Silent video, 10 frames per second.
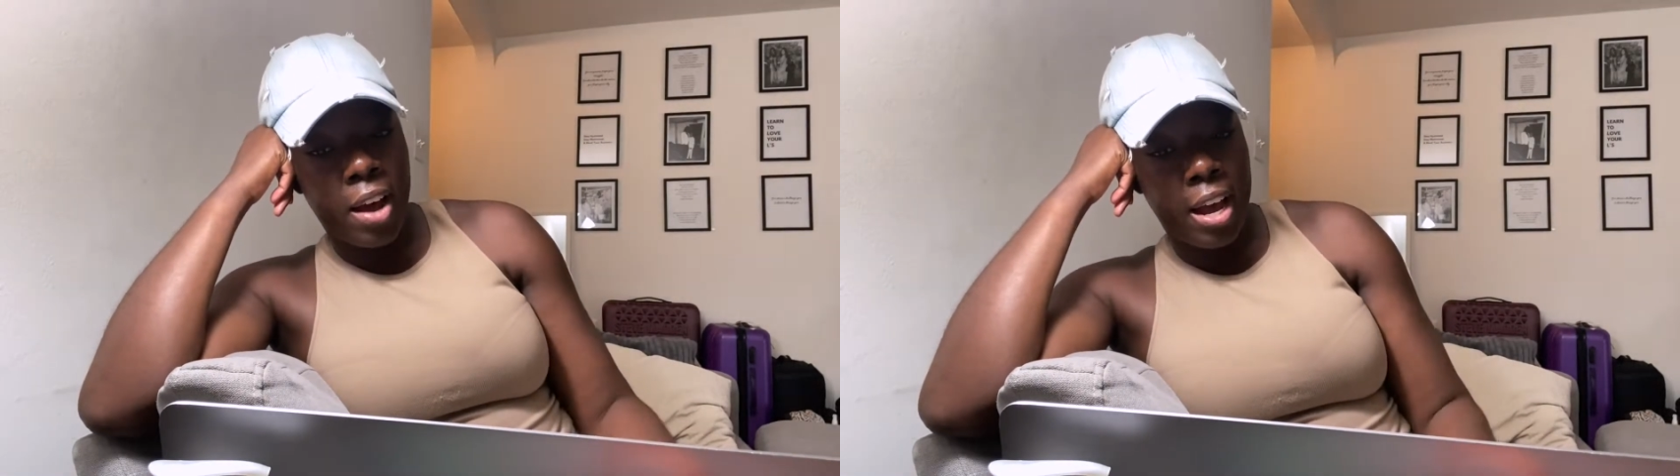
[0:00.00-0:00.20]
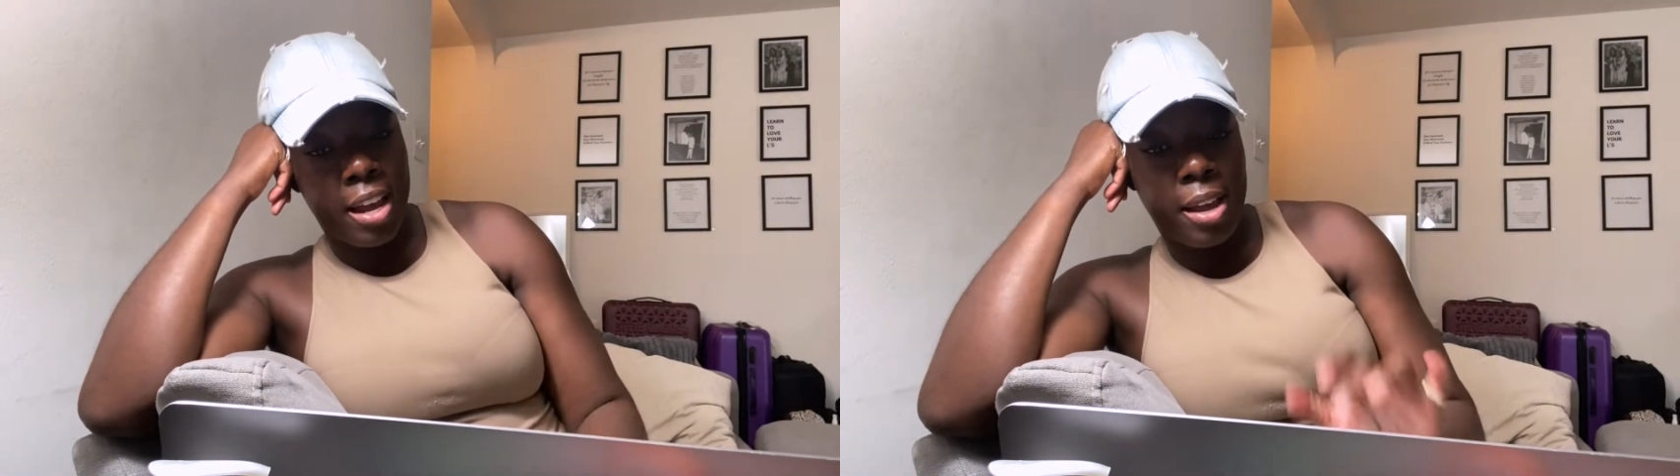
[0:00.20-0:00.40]

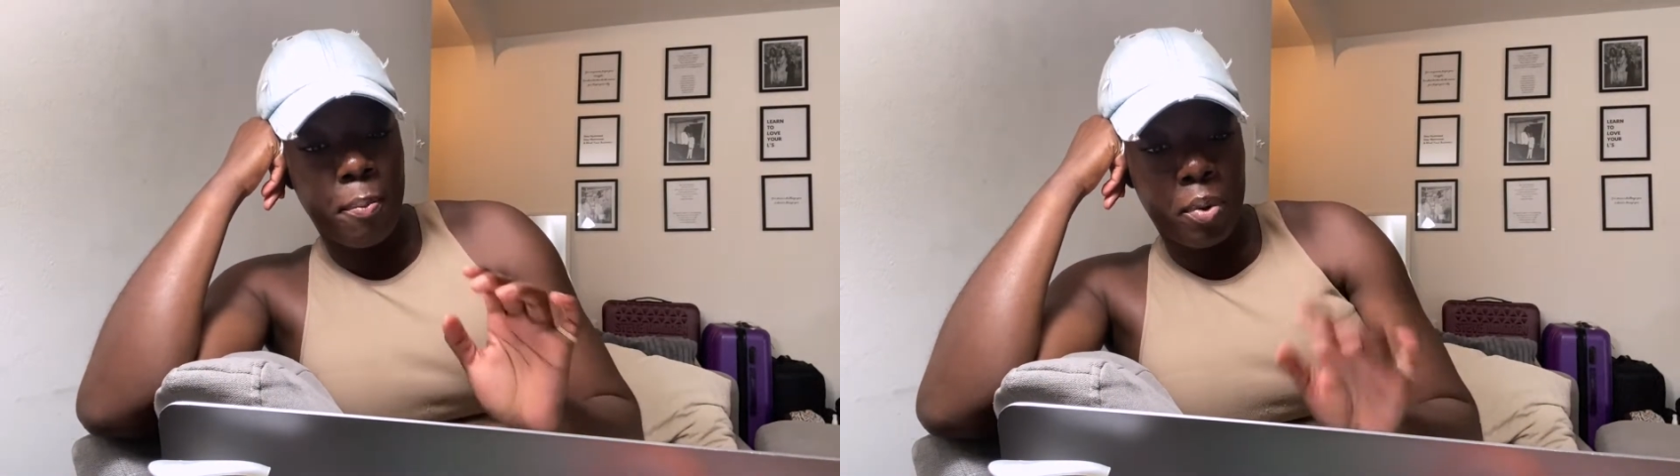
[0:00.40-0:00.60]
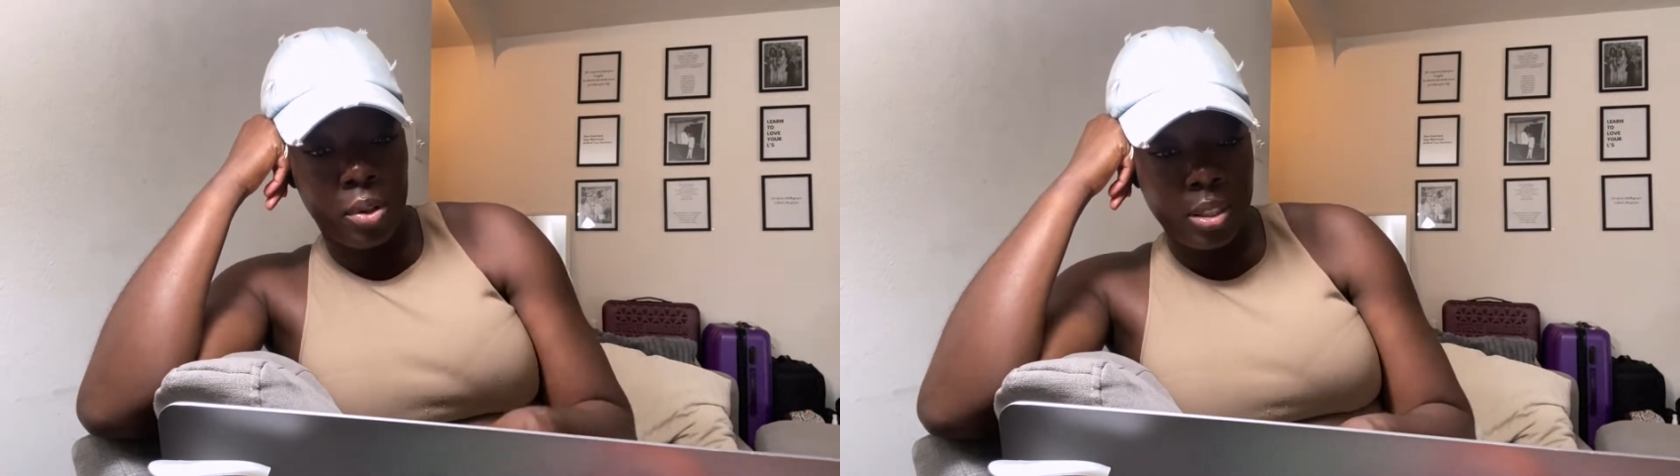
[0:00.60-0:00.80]
I
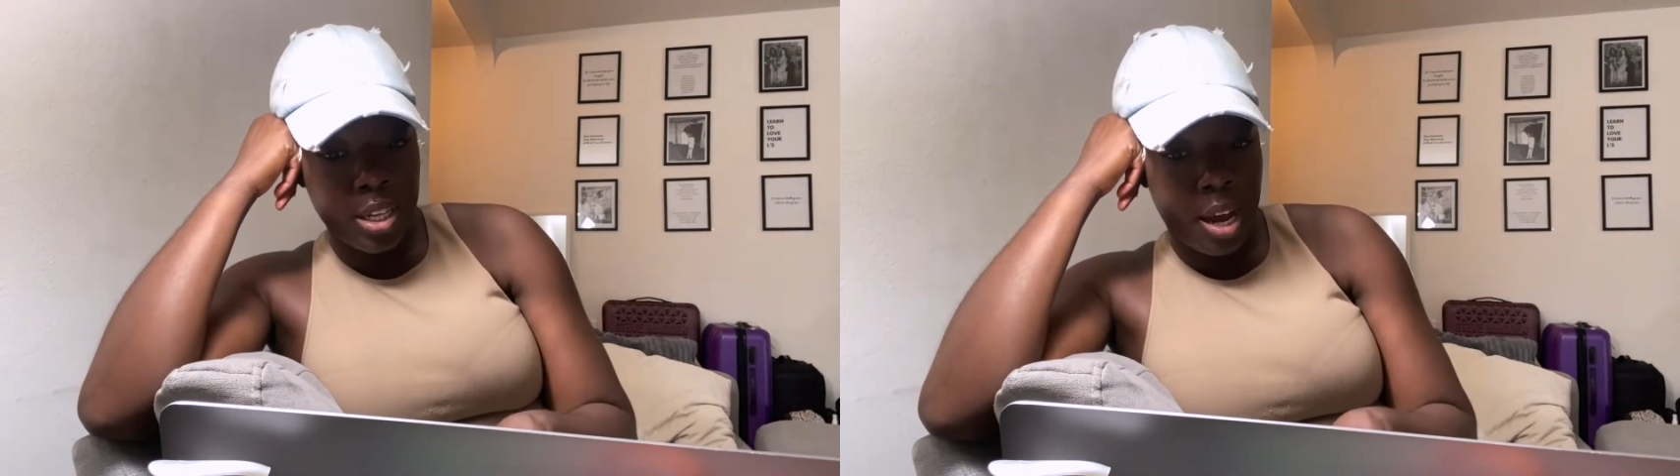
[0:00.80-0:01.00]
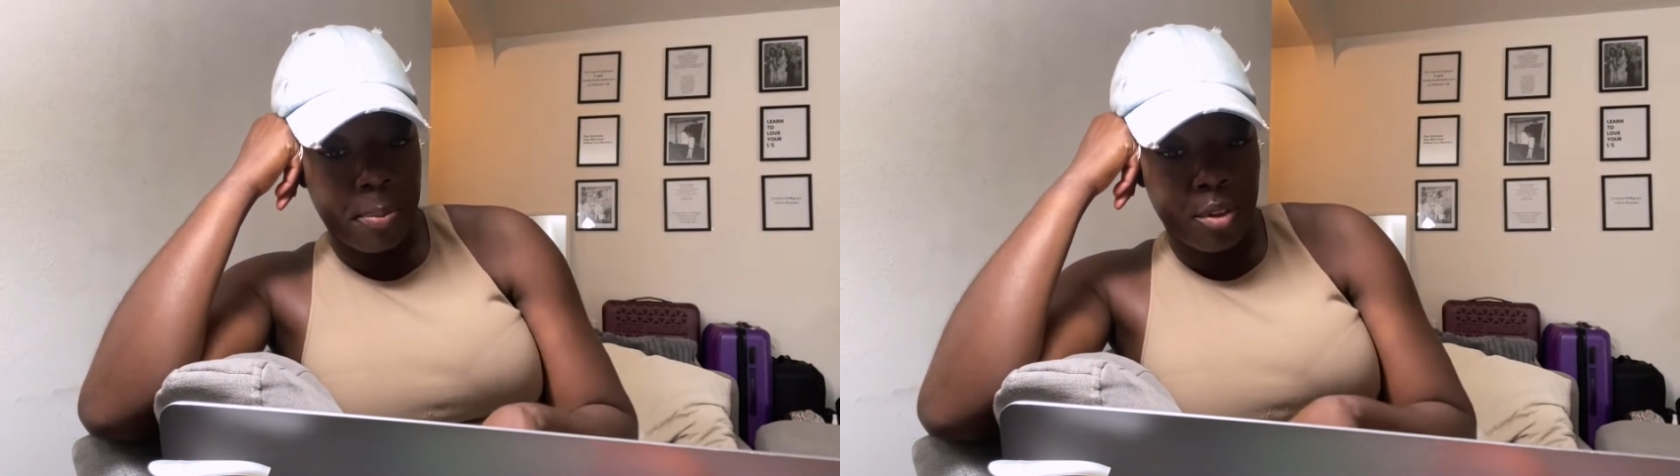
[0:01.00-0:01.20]
pulled
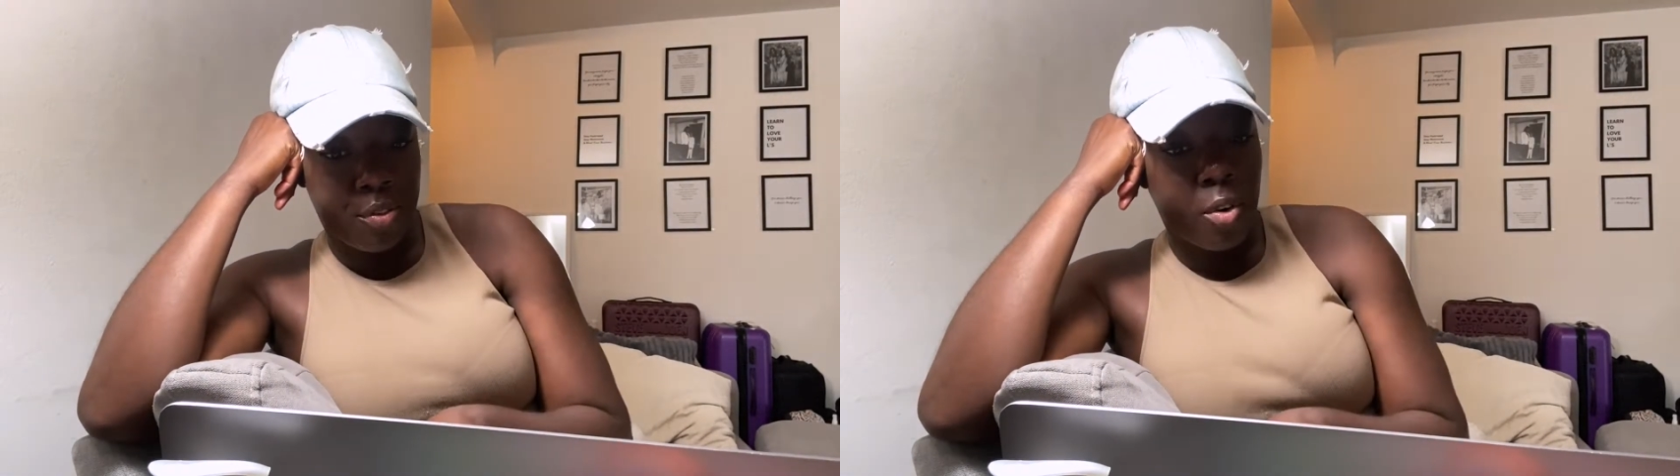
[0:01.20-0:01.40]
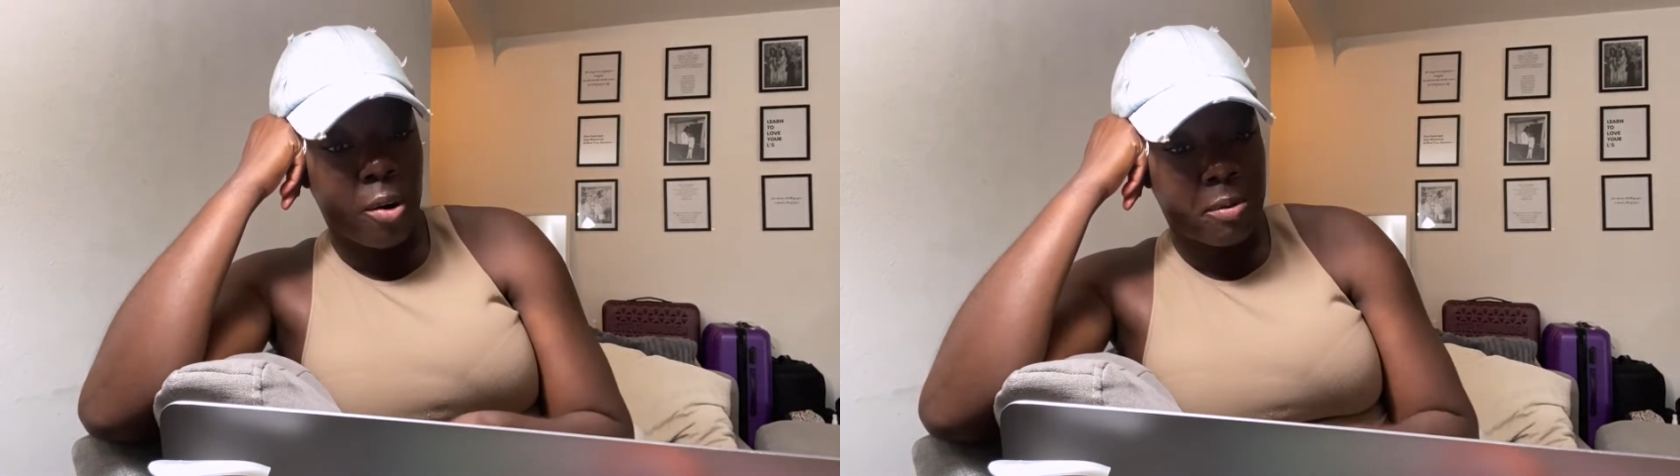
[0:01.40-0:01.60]
up the
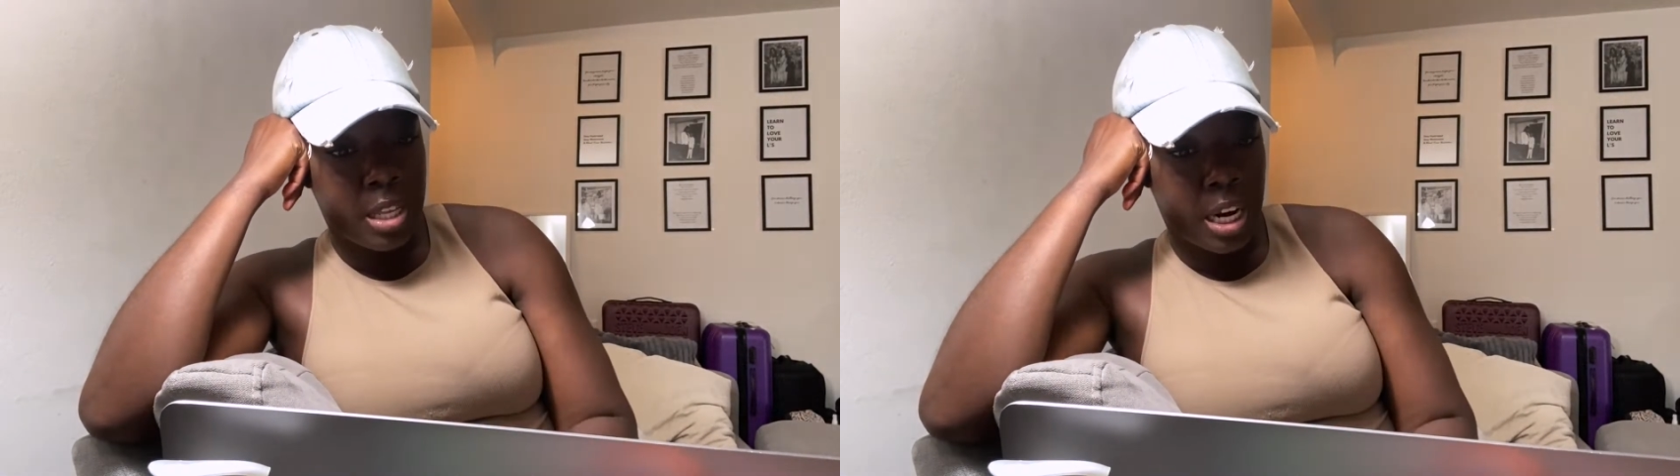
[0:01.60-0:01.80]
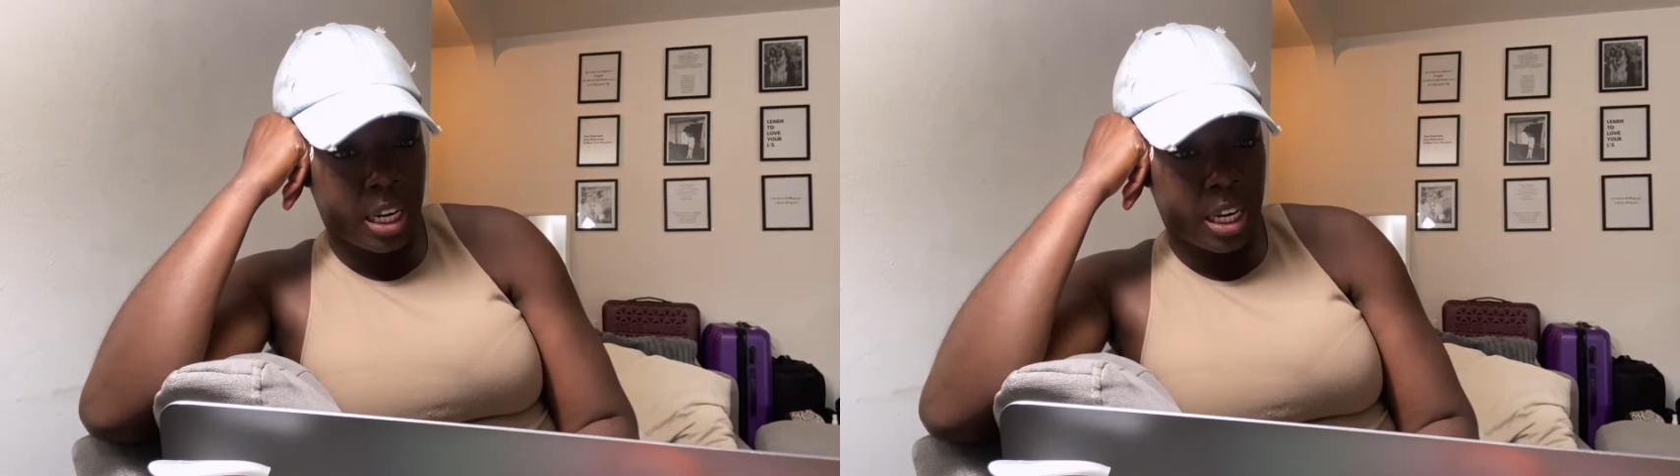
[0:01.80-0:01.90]
forms that I